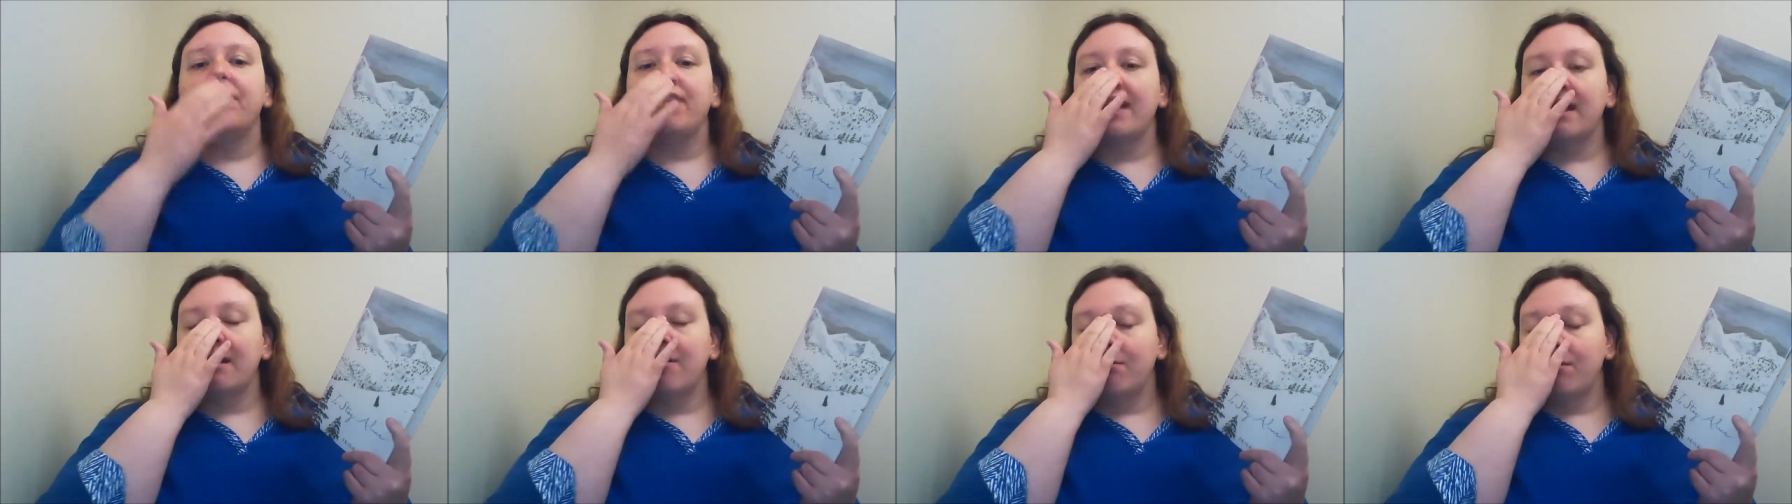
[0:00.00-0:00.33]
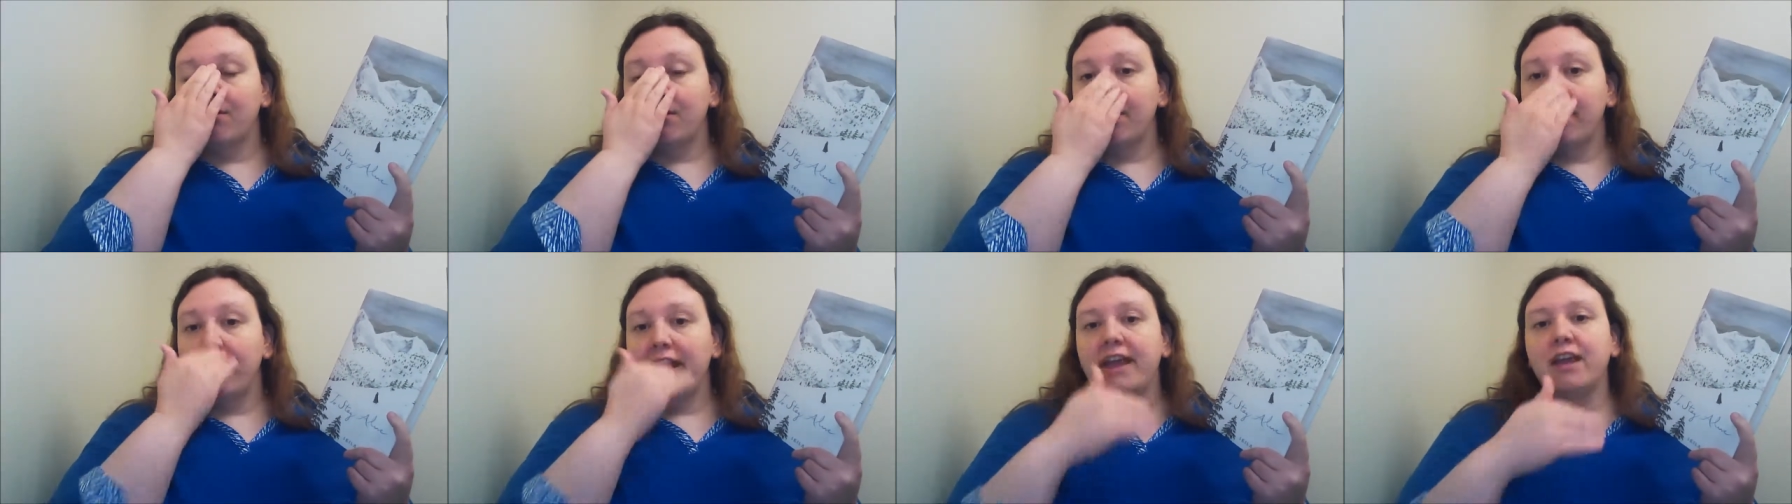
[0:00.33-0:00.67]
they
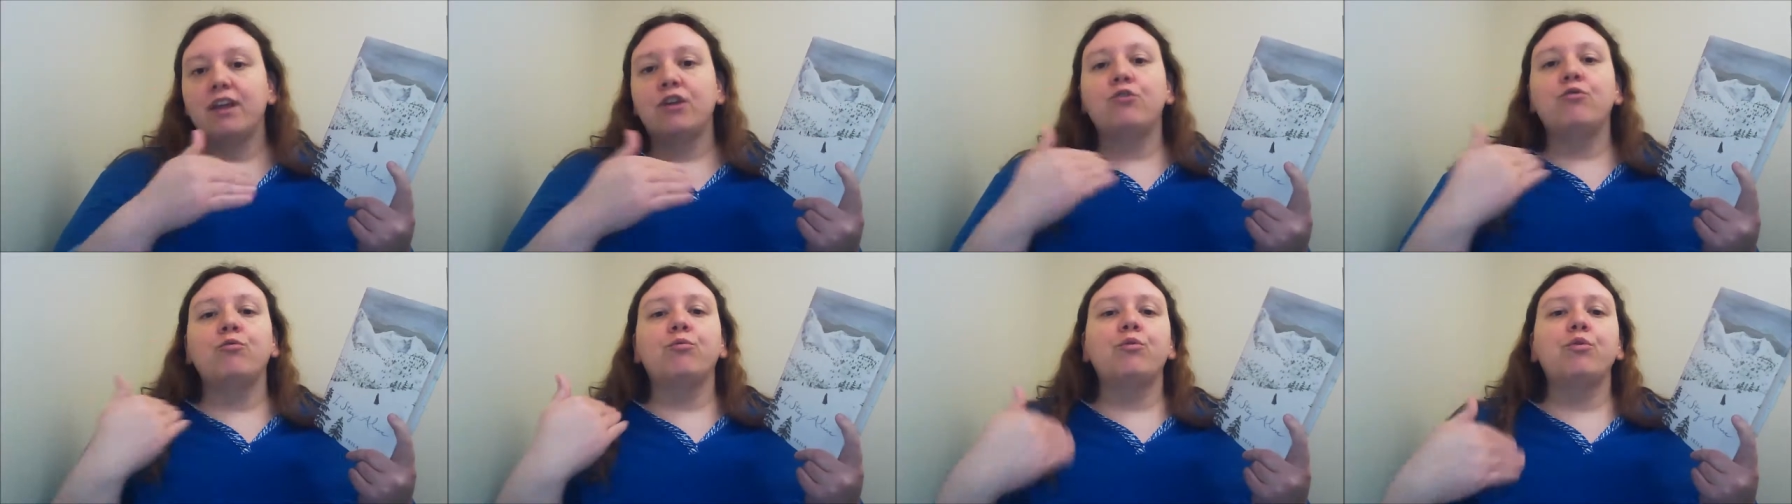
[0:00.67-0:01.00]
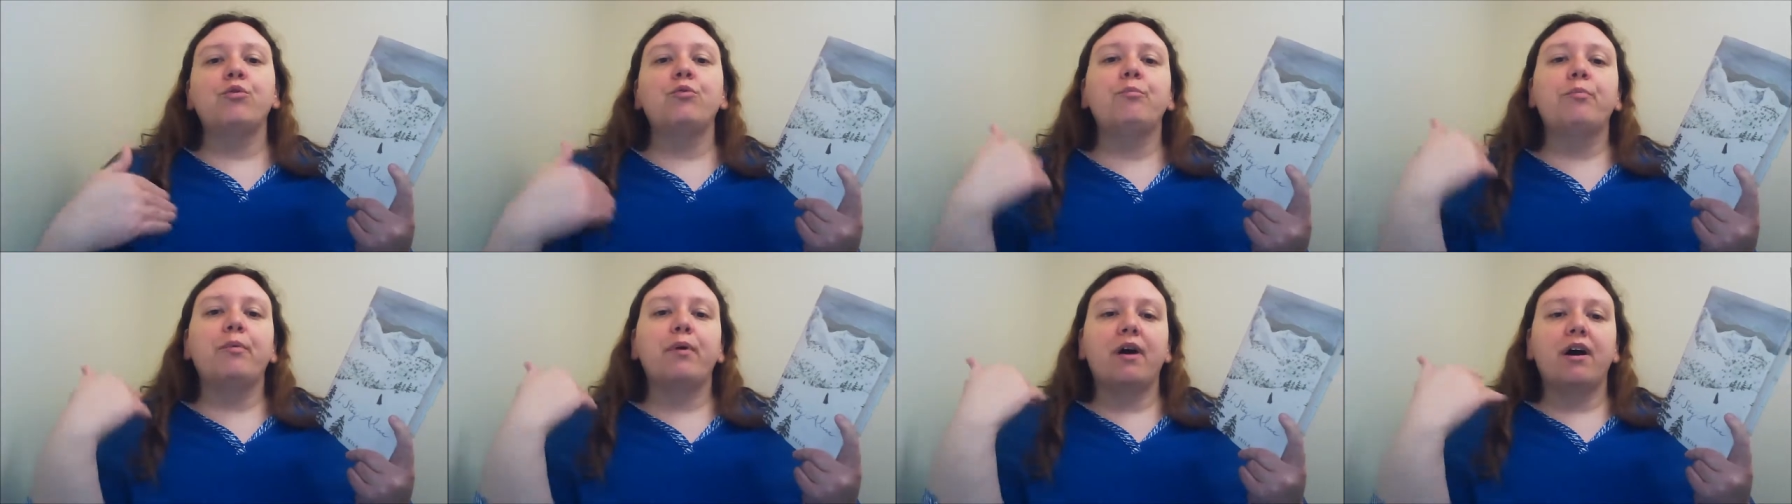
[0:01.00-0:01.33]
were a
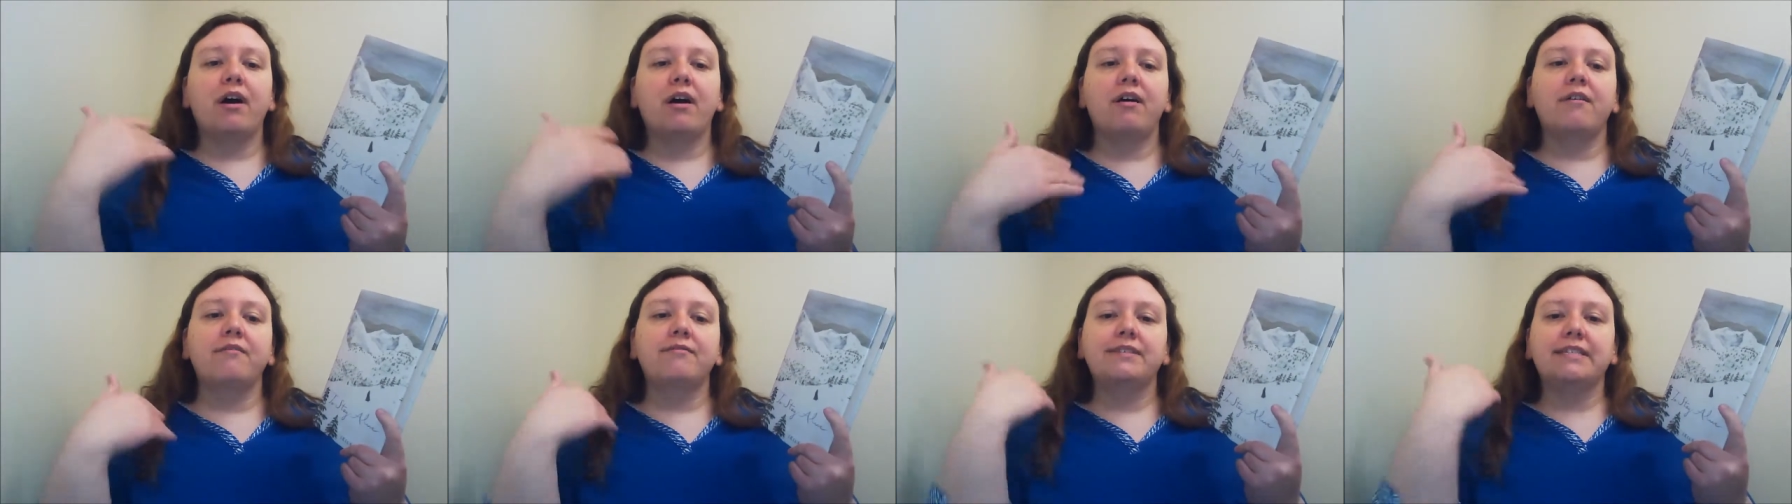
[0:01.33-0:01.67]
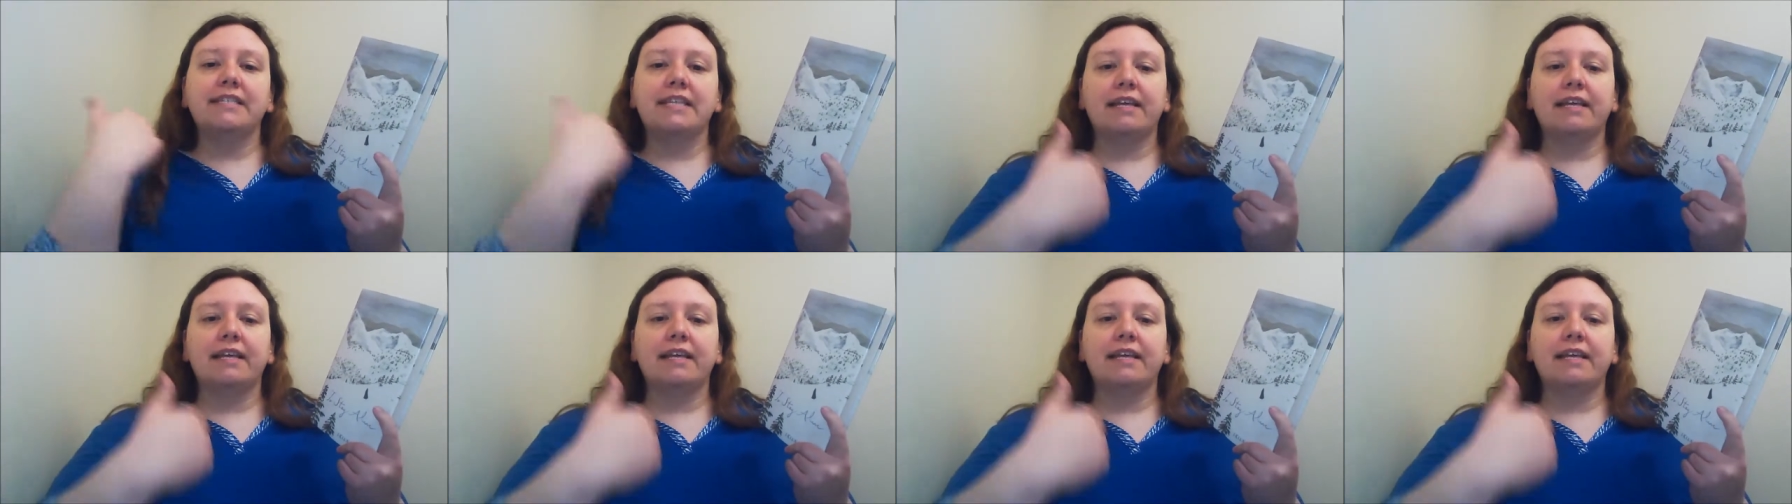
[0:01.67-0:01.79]
group of